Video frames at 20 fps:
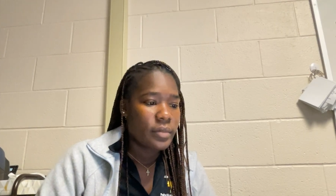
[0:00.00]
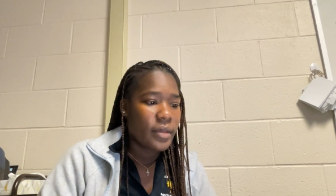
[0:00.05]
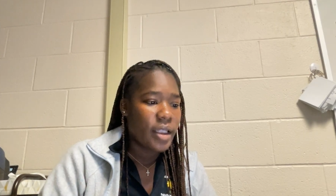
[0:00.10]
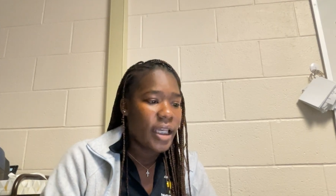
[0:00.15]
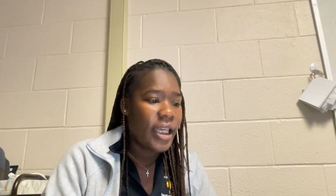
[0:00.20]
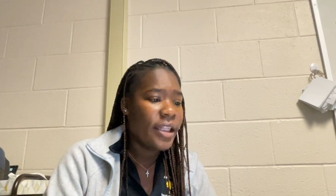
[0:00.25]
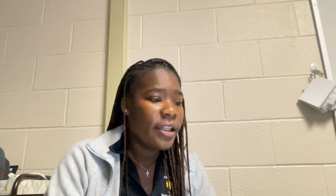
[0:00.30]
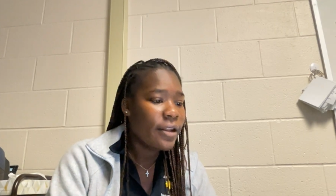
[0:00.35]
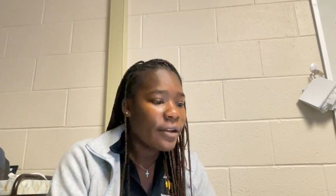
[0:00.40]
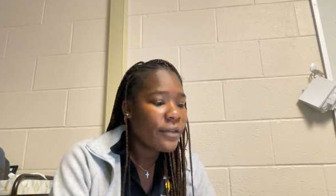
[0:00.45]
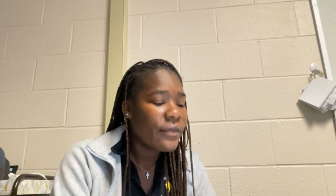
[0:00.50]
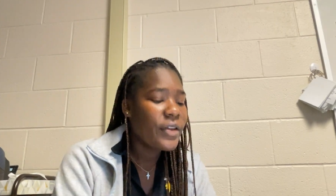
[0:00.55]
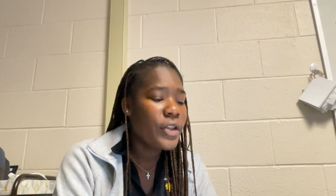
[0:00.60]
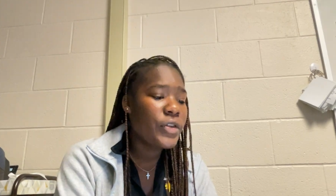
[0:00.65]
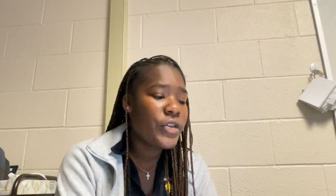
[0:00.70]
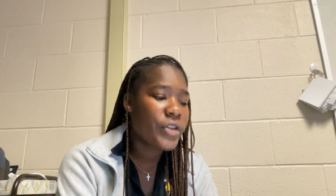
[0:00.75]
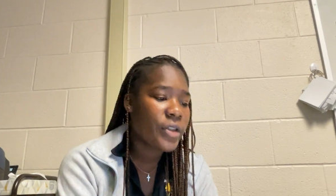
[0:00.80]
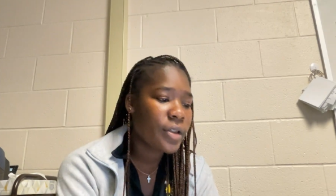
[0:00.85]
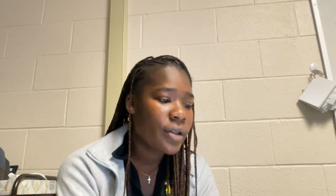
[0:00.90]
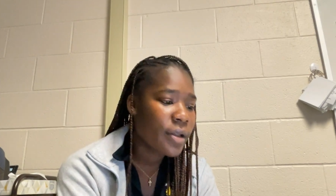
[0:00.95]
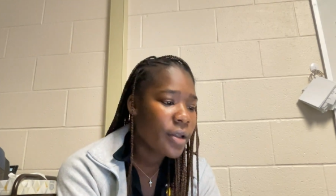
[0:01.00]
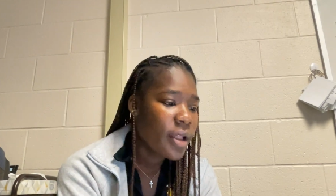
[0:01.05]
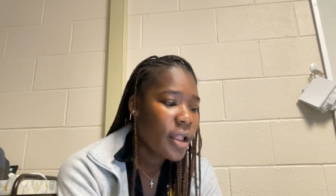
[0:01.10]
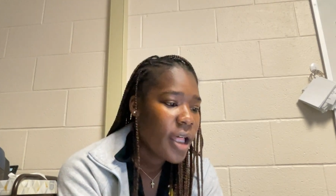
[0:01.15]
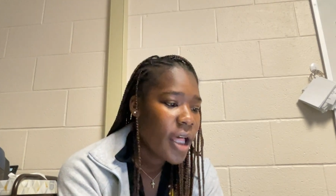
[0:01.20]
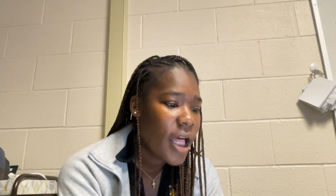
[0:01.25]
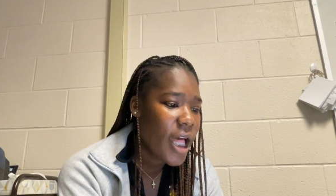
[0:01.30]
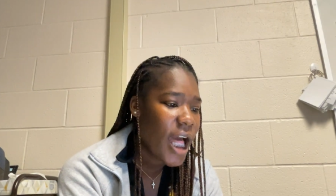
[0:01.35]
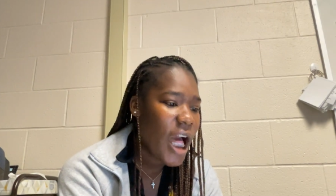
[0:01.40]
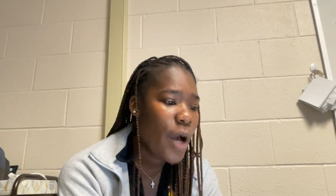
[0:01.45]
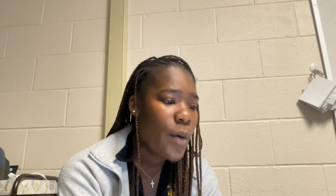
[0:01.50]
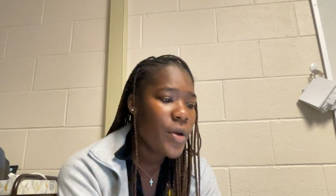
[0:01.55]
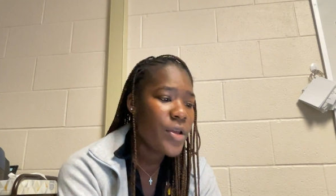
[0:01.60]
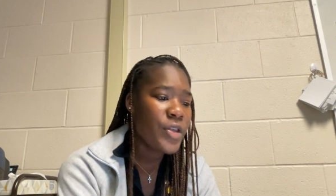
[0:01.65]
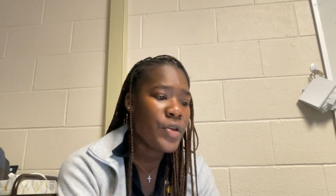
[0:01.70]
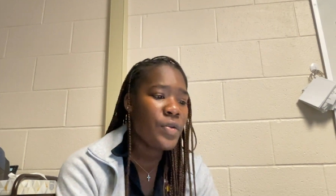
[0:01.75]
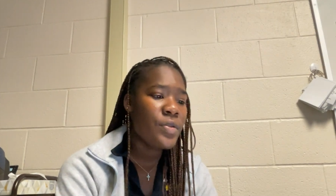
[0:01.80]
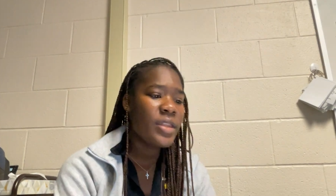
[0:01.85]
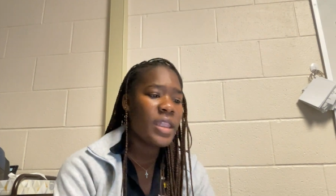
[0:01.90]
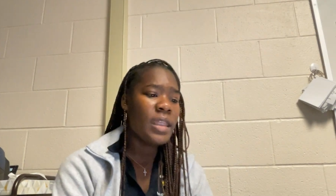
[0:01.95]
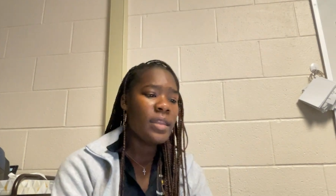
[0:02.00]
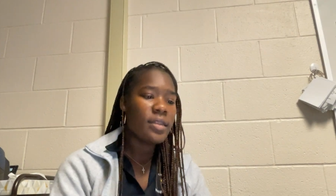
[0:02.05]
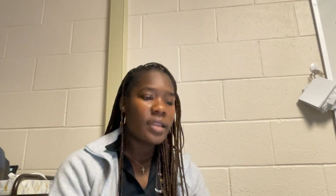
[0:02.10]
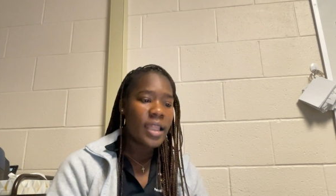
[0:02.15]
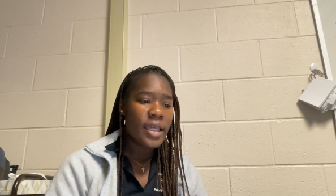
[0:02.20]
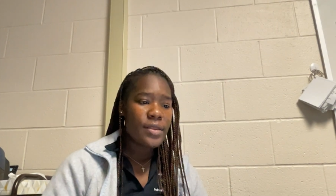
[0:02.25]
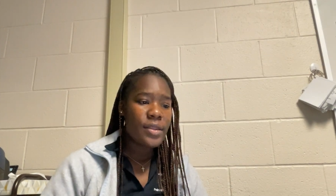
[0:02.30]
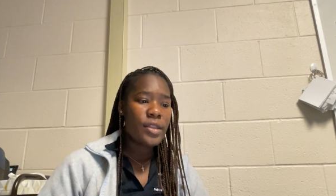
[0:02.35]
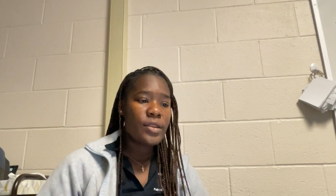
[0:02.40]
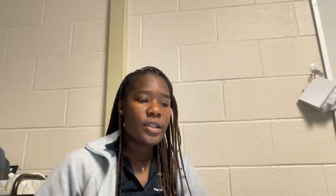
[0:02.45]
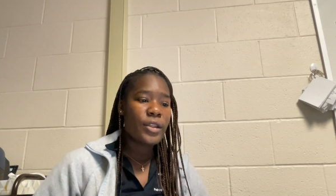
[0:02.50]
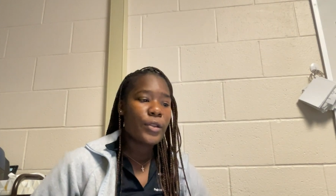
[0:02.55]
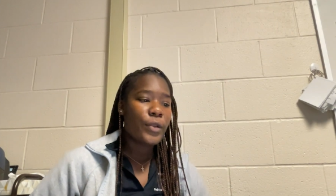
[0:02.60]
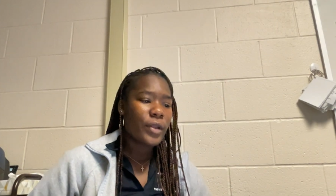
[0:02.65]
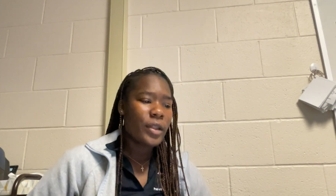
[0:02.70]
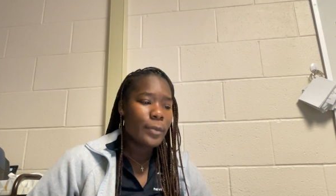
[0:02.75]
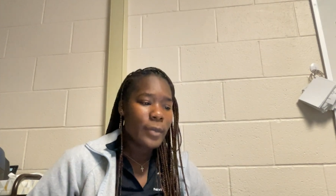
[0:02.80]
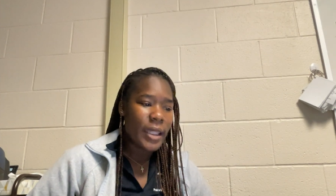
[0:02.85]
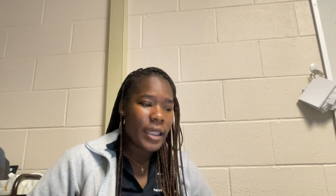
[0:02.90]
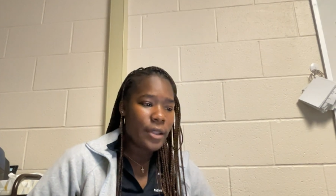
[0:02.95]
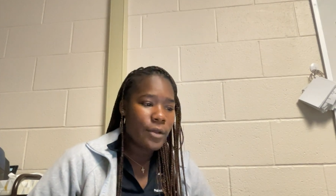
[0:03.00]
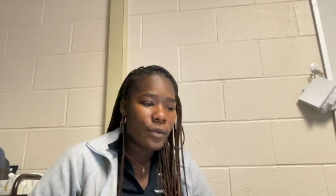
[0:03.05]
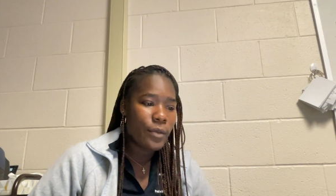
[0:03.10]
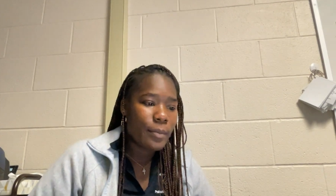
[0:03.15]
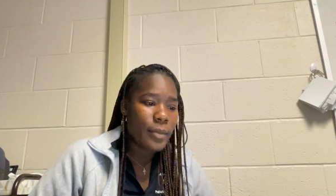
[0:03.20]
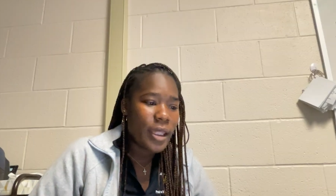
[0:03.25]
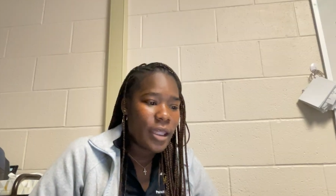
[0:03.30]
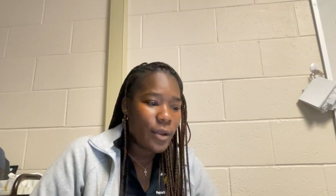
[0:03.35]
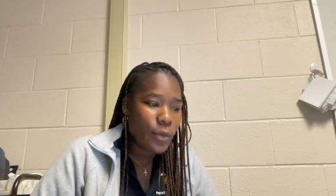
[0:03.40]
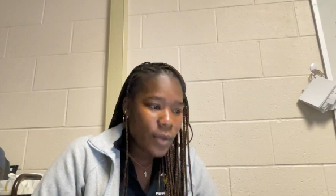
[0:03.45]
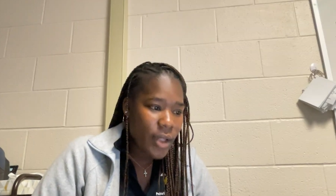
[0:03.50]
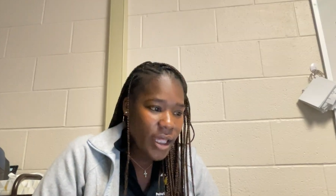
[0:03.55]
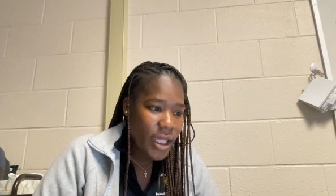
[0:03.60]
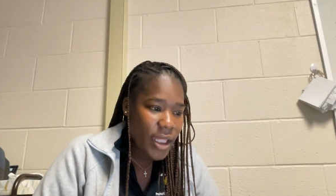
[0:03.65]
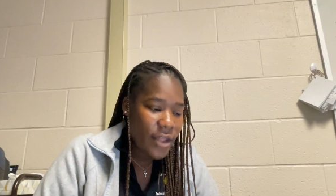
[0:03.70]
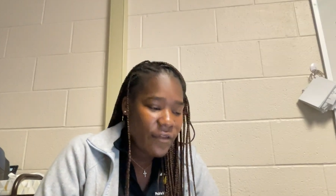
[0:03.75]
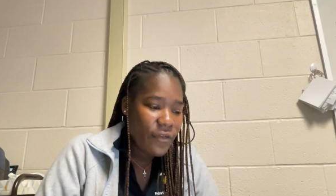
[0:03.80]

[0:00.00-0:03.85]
in the future, I will use these lessons in three main ways.